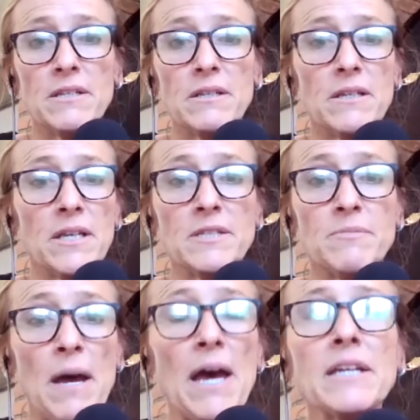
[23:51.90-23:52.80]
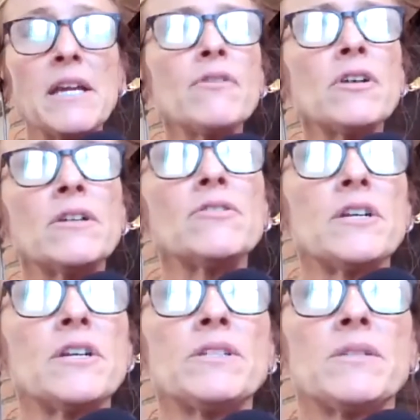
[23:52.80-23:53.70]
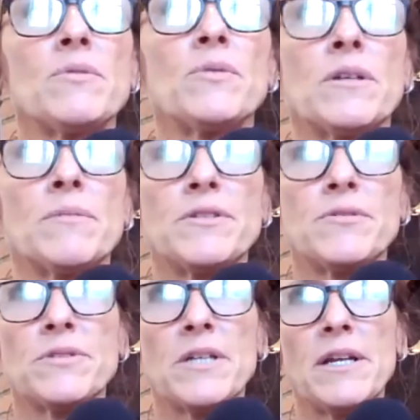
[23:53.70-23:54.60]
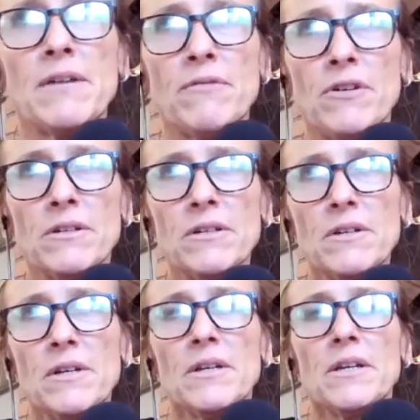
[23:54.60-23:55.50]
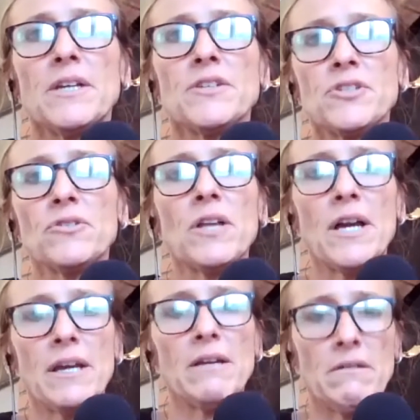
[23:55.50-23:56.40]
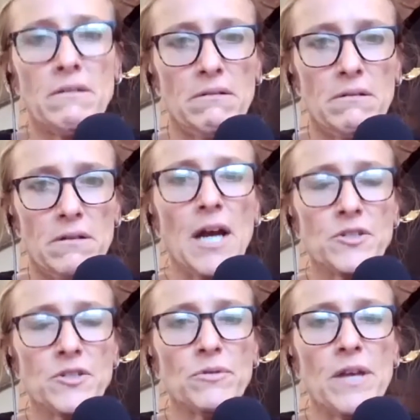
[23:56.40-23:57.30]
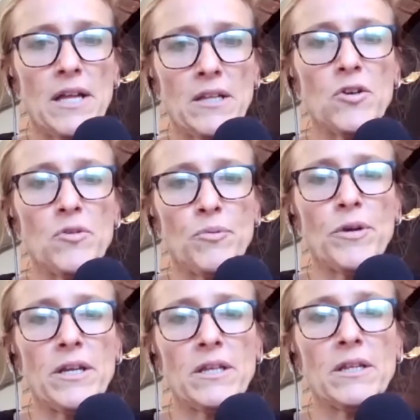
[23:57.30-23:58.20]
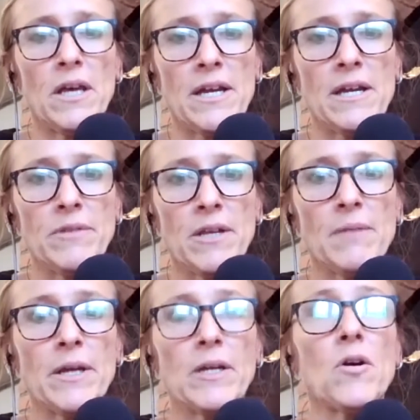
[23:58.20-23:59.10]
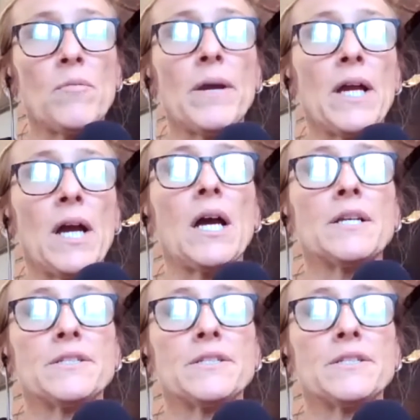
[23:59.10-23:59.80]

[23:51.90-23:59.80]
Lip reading: is bad. I never could understand why someone would commit suicide ever. Until I got to that low point in Lyme, then I'm like, oh my gosh,